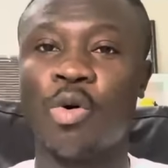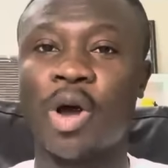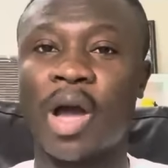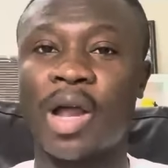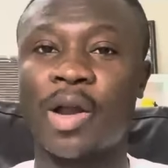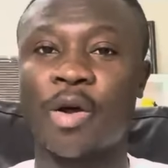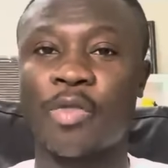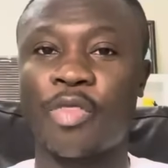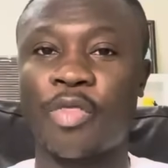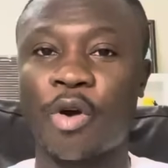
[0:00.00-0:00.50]

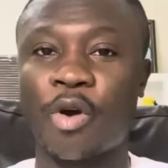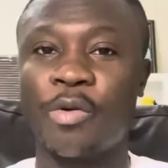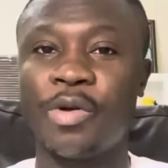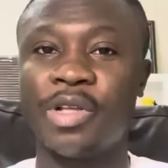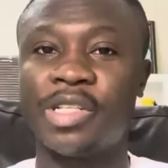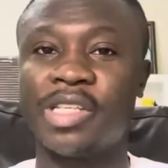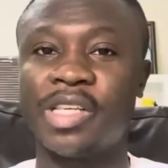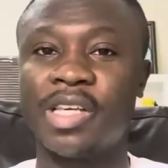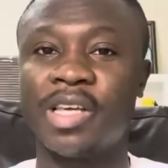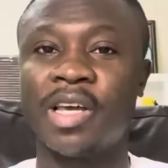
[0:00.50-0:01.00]
and
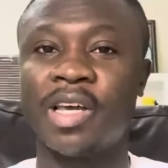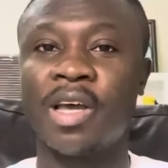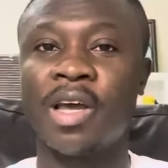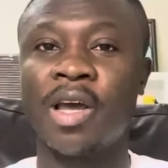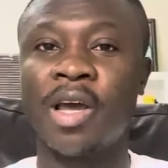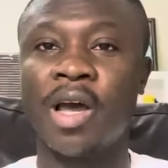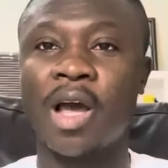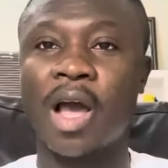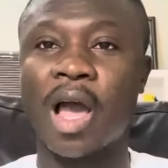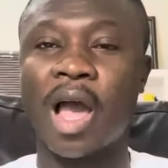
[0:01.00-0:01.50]
authority
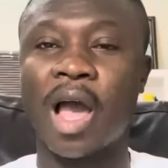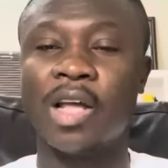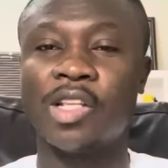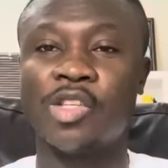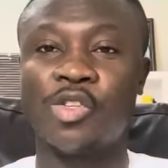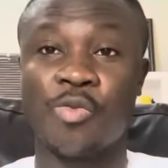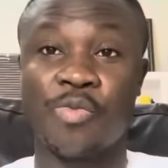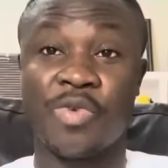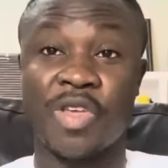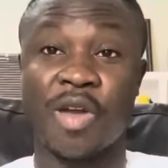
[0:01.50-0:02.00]

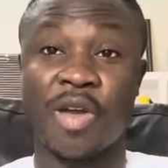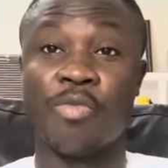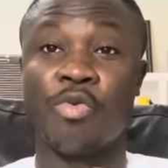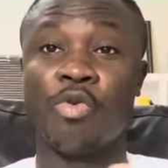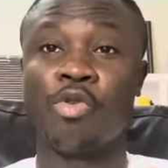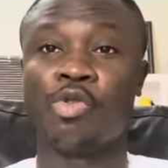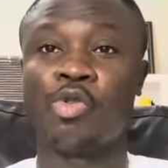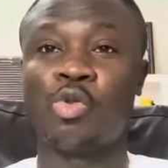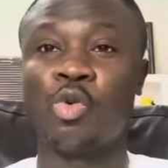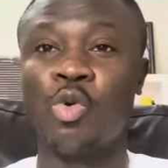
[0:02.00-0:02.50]
to be
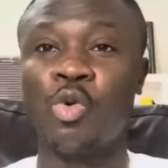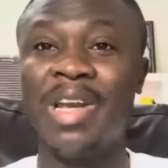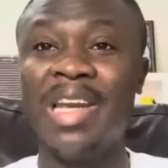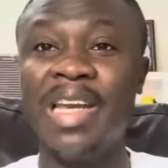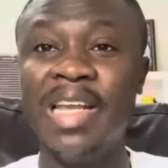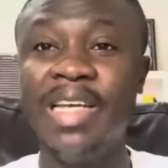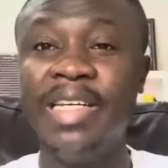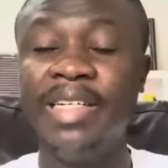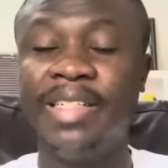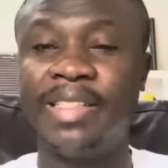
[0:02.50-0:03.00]
able to
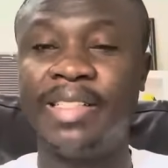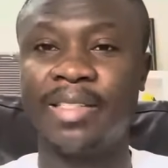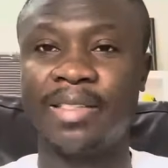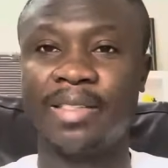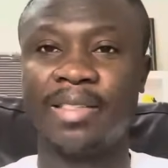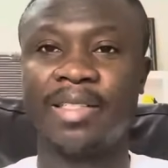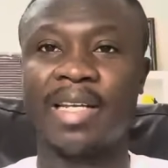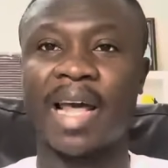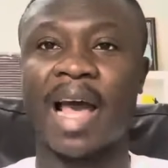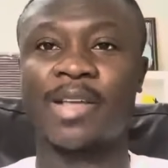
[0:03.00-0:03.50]
lead
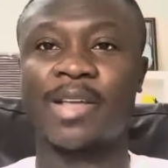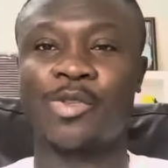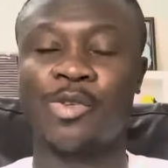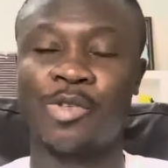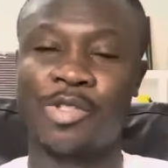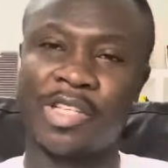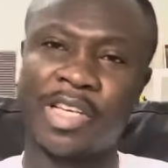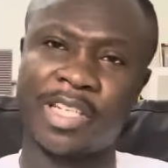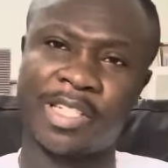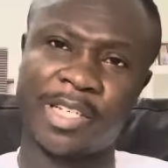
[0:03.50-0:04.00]
the
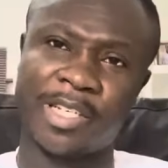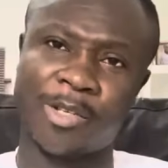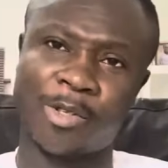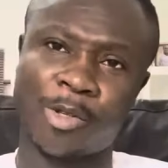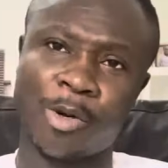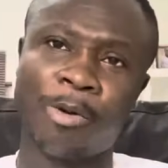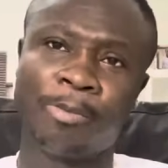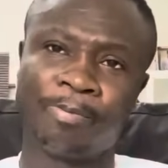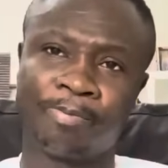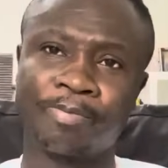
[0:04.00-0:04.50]
association.
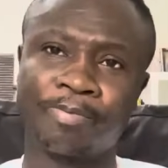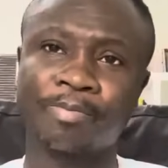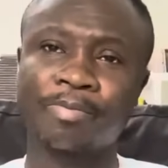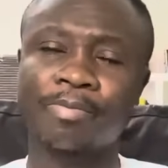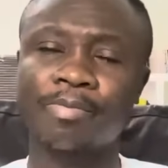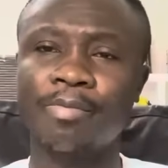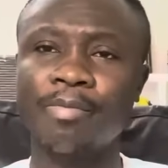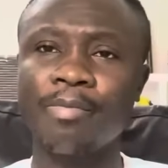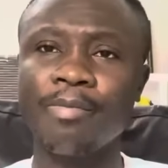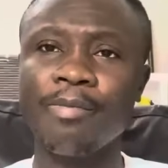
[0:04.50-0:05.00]
So
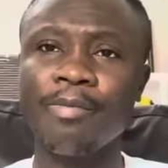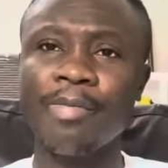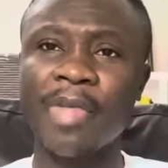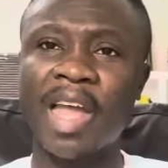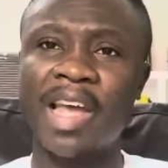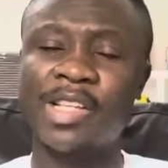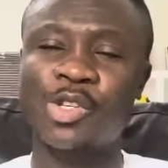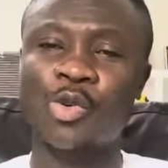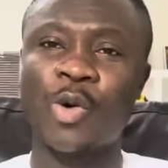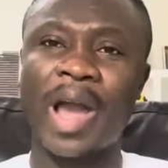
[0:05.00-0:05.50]

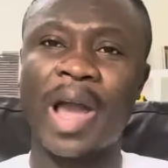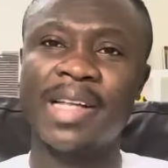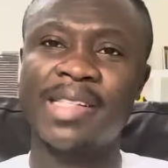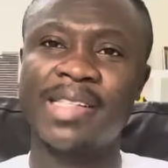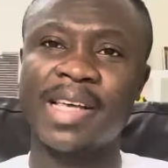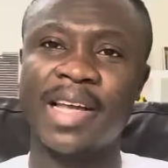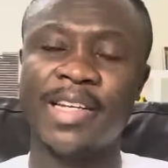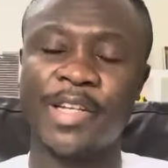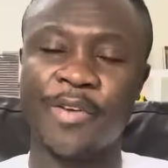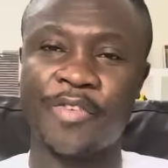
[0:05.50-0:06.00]
it's quite
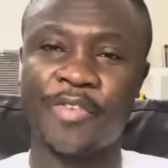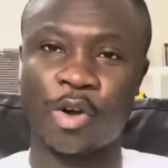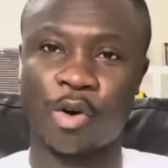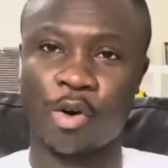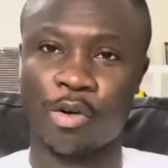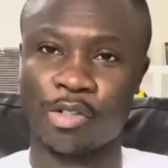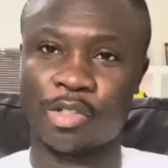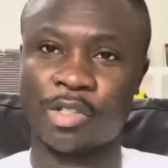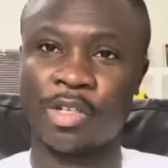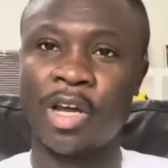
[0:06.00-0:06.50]

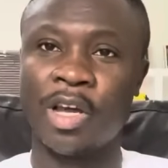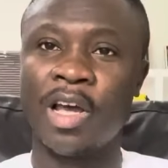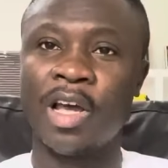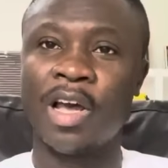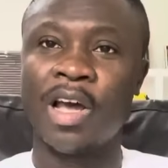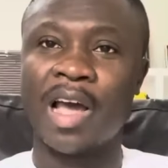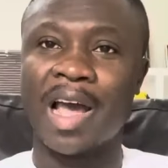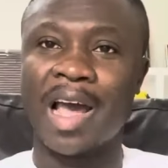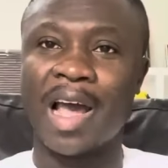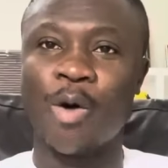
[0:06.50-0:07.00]
difficult
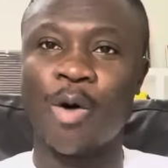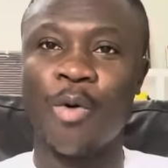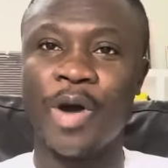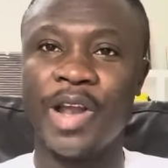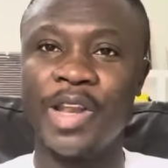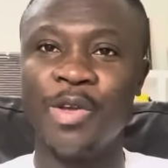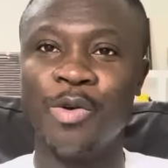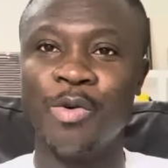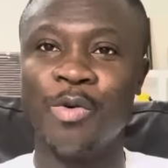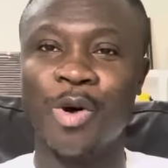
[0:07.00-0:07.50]

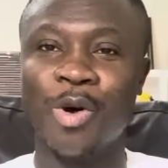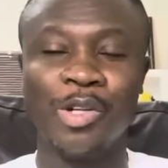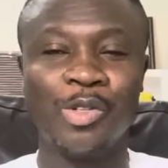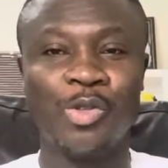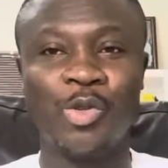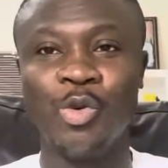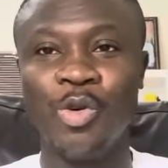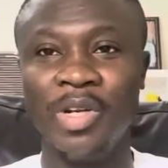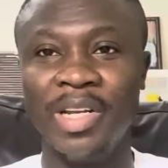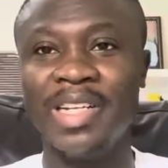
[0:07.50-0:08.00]
when you want
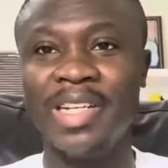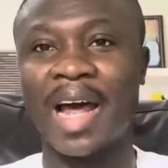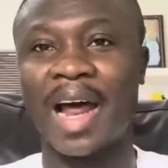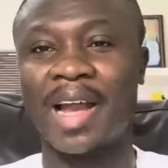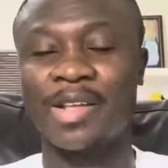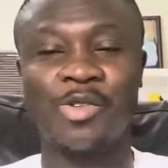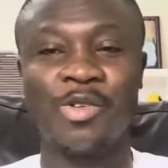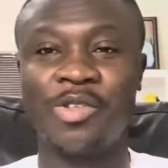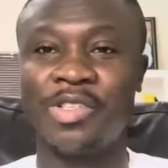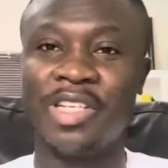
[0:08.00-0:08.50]
to lead
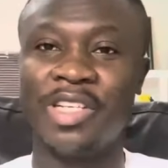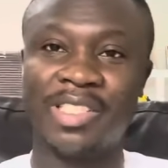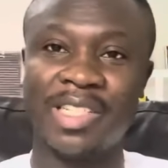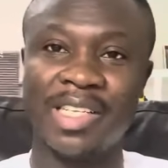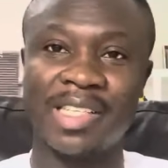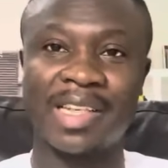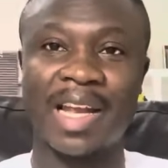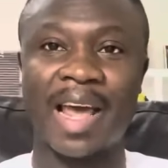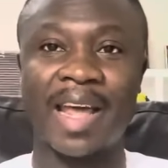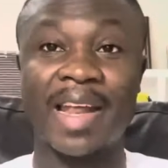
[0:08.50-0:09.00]

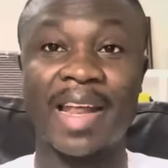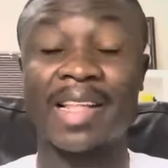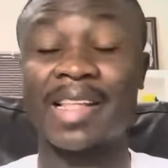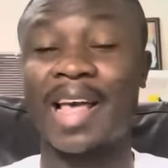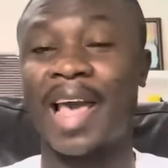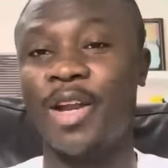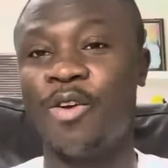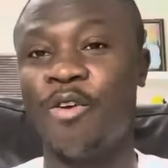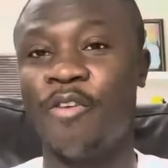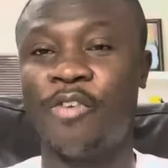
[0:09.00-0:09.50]
associations like that.
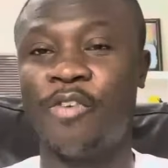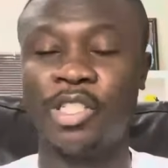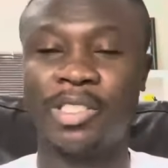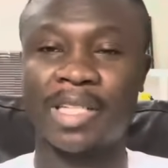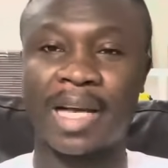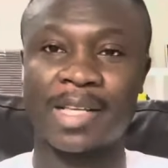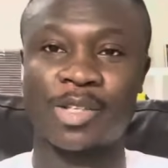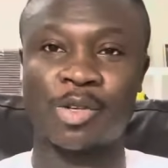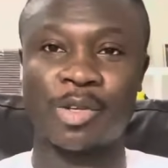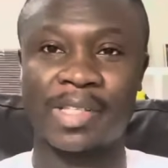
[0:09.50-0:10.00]
I know for
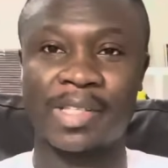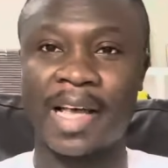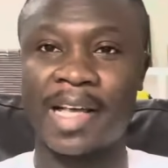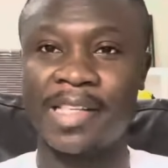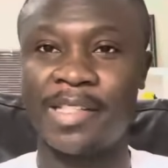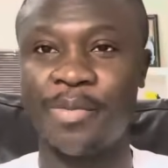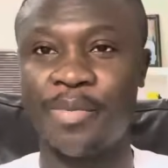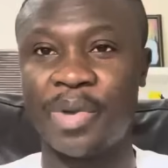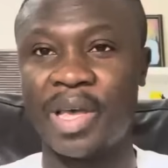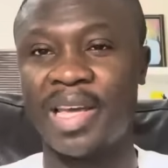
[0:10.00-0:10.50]
Charles
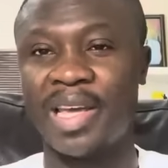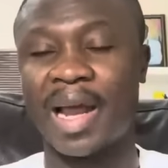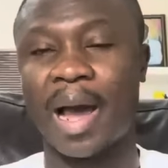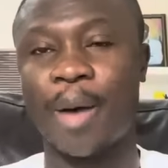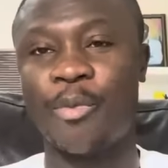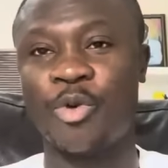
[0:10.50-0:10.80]
Osasibe in arm